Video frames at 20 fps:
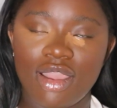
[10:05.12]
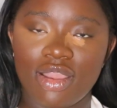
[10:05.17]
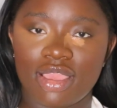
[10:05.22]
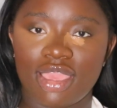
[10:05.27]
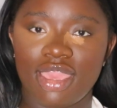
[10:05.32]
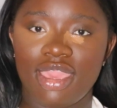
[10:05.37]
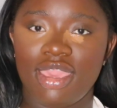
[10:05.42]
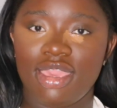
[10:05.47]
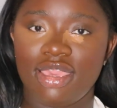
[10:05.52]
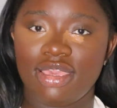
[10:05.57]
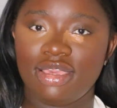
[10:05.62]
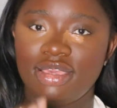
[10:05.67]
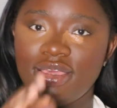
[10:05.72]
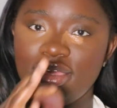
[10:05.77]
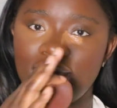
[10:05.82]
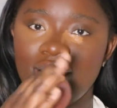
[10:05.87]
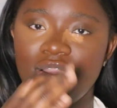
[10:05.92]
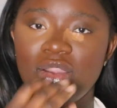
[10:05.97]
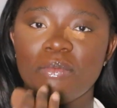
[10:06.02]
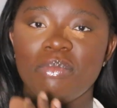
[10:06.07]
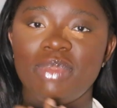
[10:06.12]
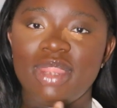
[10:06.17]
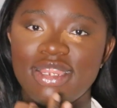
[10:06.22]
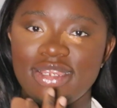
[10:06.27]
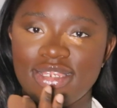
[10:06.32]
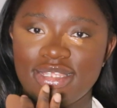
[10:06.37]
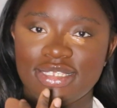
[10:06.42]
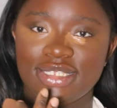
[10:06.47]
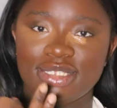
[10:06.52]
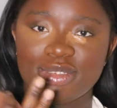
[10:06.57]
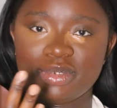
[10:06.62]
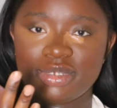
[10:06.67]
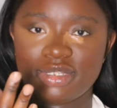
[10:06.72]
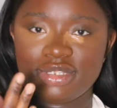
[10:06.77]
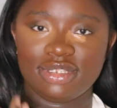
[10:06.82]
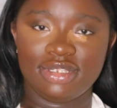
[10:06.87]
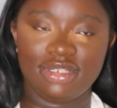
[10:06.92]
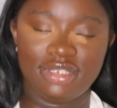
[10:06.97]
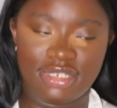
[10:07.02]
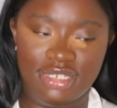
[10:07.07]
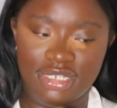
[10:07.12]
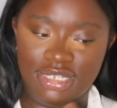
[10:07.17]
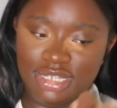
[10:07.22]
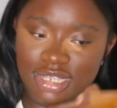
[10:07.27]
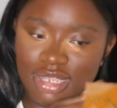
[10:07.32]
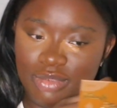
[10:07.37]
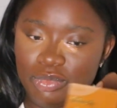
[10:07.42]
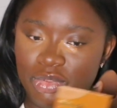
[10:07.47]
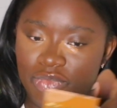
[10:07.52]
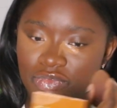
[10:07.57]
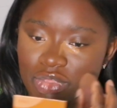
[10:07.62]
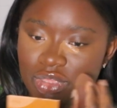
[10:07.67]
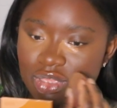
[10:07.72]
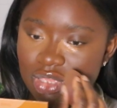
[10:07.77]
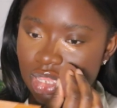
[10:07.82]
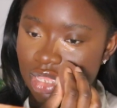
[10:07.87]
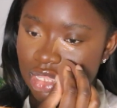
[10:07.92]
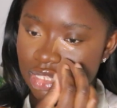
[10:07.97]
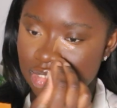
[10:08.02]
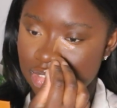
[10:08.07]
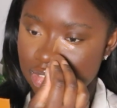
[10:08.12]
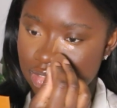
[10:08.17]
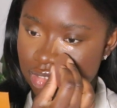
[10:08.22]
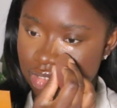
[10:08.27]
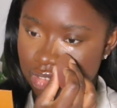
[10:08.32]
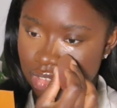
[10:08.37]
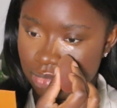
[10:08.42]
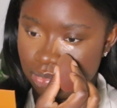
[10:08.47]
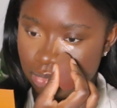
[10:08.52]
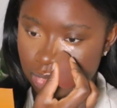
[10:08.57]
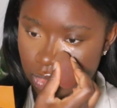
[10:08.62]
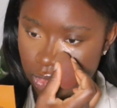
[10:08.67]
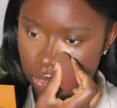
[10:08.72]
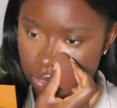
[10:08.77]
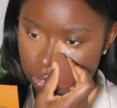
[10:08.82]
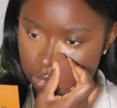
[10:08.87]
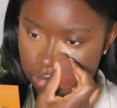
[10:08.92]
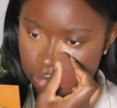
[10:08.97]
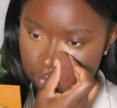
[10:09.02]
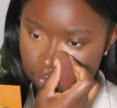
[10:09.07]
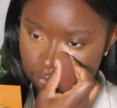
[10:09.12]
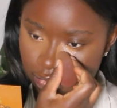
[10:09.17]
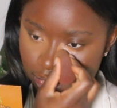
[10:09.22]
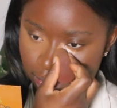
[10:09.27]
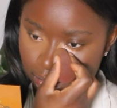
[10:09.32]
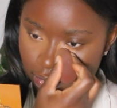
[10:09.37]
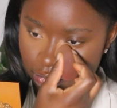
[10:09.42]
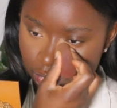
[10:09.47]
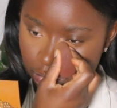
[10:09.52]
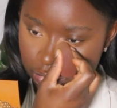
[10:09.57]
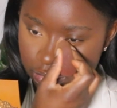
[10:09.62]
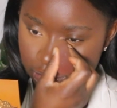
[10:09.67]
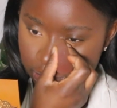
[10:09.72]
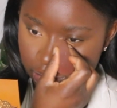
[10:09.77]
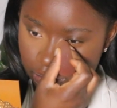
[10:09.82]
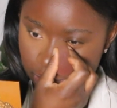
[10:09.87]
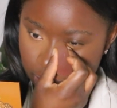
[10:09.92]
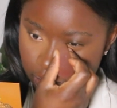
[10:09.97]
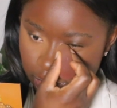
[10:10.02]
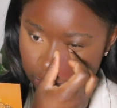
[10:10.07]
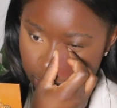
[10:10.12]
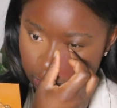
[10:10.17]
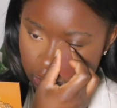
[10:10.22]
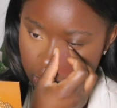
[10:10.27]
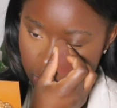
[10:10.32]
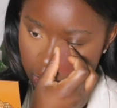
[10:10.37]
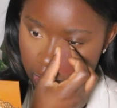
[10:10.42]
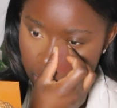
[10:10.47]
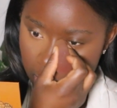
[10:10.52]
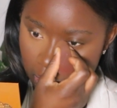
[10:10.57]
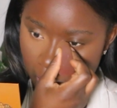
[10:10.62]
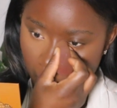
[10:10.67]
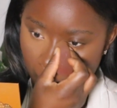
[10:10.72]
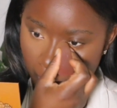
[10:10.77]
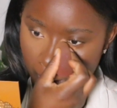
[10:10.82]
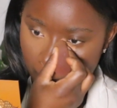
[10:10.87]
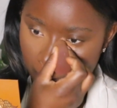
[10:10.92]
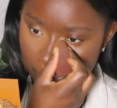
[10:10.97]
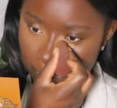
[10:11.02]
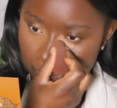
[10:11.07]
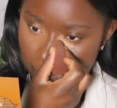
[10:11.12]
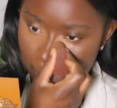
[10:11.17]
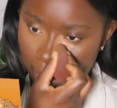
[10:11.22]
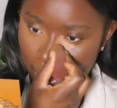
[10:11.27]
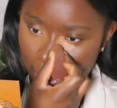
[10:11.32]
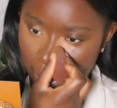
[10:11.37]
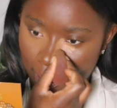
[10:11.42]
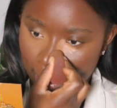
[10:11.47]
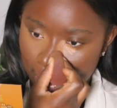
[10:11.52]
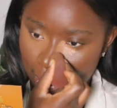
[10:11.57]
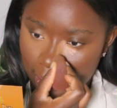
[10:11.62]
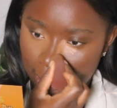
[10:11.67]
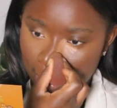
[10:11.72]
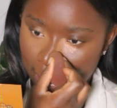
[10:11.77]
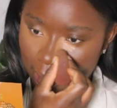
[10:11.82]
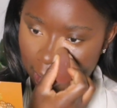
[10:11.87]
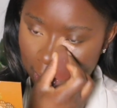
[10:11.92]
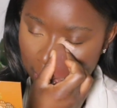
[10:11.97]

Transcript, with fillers: Okay, I'll blend this one to you, with you guys, because I'm not sure if I was recording. But anyway.